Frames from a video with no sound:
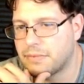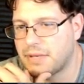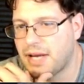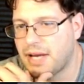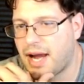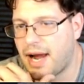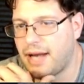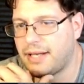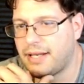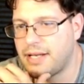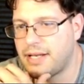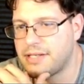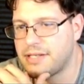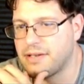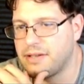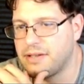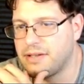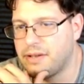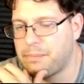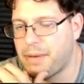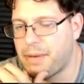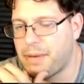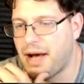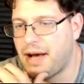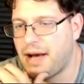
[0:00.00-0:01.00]
highlights on the
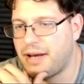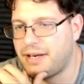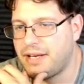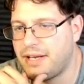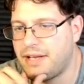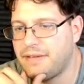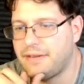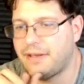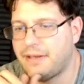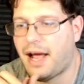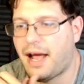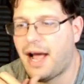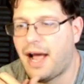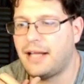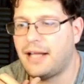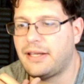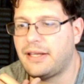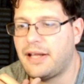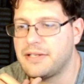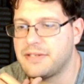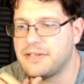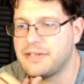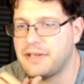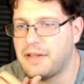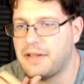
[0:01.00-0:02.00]
body, and then
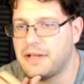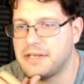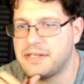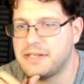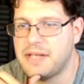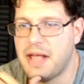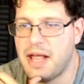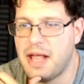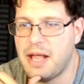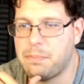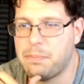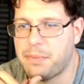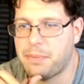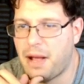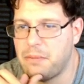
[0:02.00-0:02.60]
highlights on the tape.